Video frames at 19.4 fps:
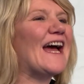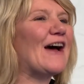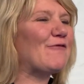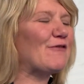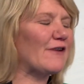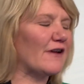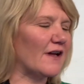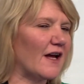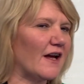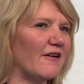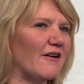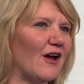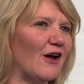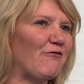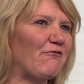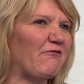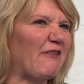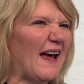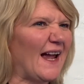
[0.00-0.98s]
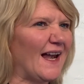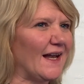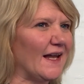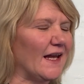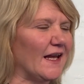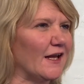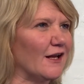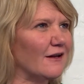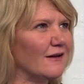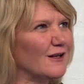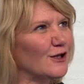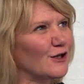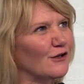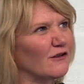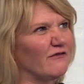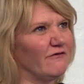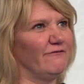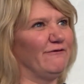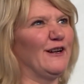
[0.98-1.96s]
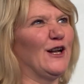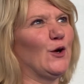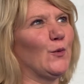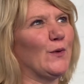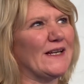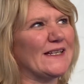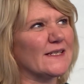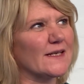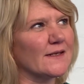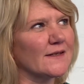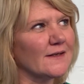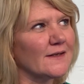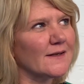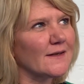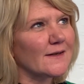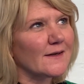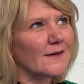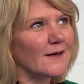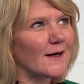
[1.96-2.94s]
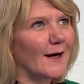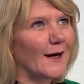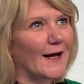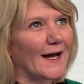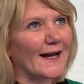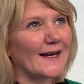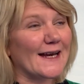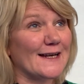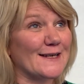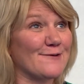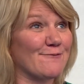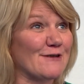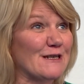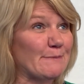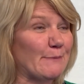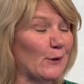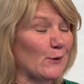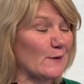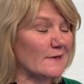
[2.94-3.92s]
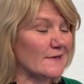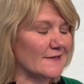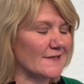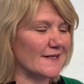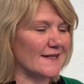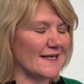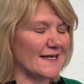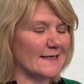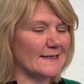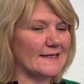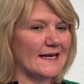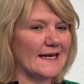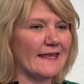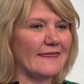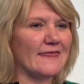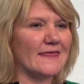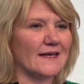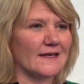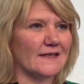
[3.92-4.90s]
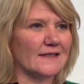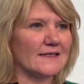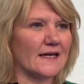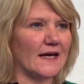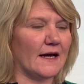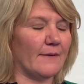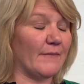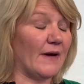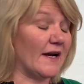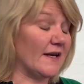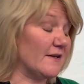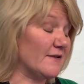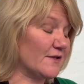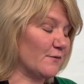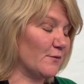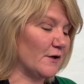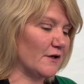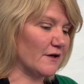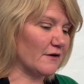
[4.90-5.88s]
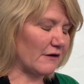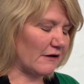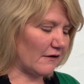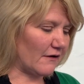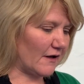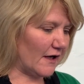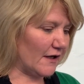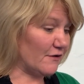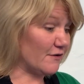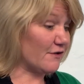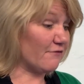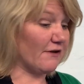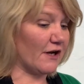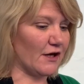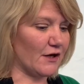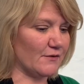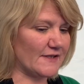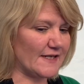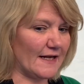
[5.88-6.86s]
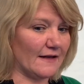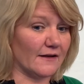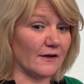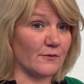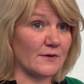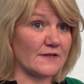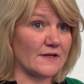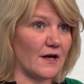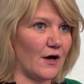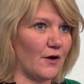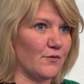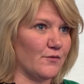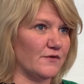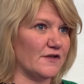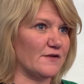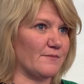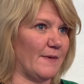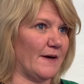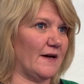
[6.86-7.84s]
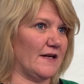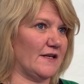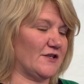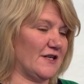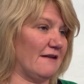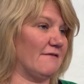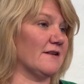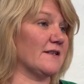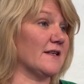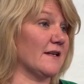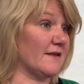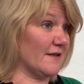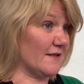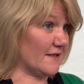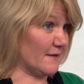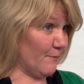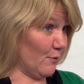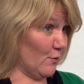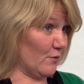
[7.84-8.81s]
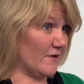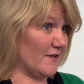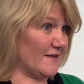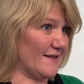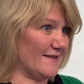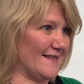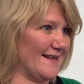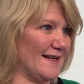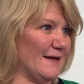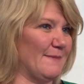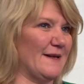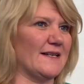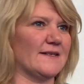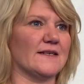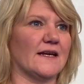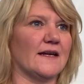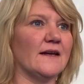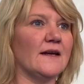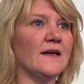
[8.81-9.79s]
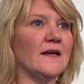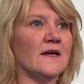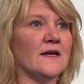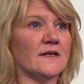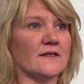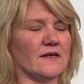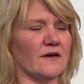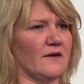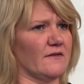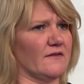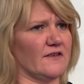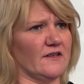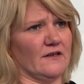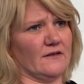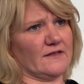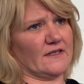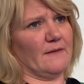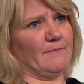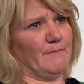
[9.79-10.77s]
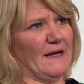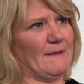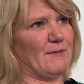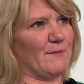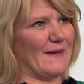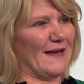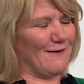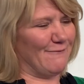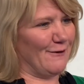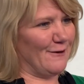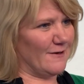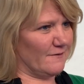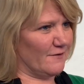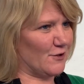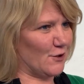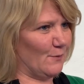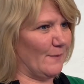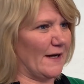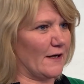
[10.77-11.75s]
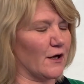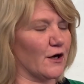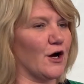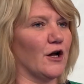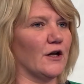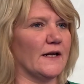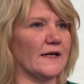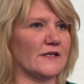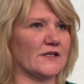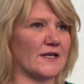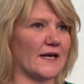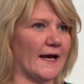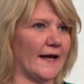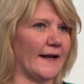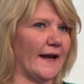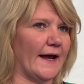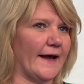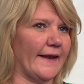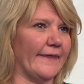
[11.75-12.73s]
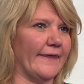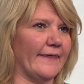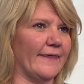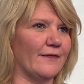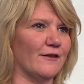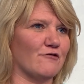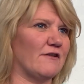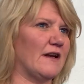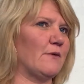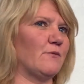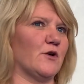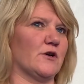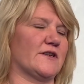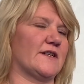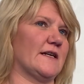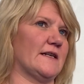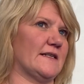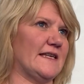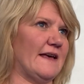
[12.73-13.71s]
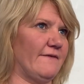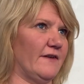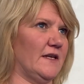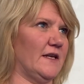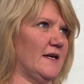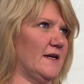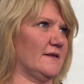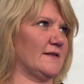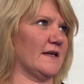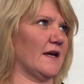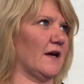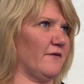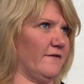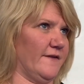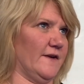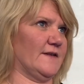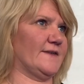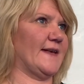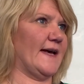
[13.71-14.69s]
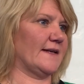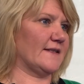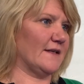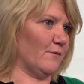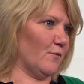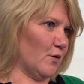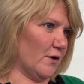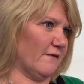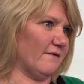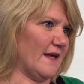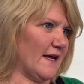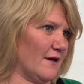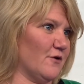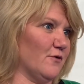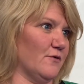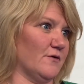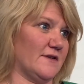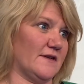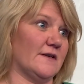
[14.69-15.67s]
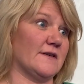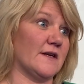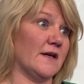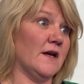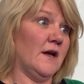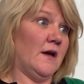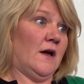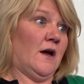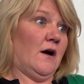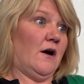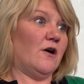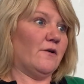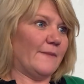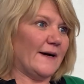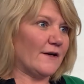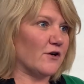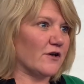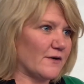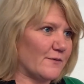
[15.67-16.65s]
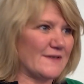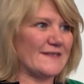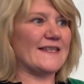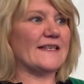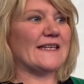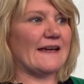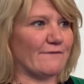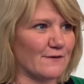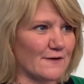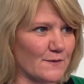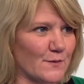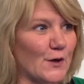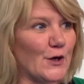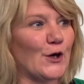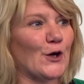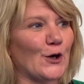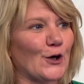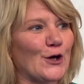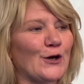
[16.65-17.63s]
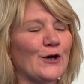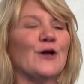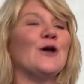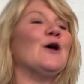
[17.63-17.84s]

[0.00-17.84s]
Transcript: have a fairly fluid response to this, in that I used to run a hotel that was owned by a charity that supported sustainability. So some people may have heard of Schumacher College, and greenwashing 7 years ago, if you sat in one of their courses, oh my God, it was the devil's work.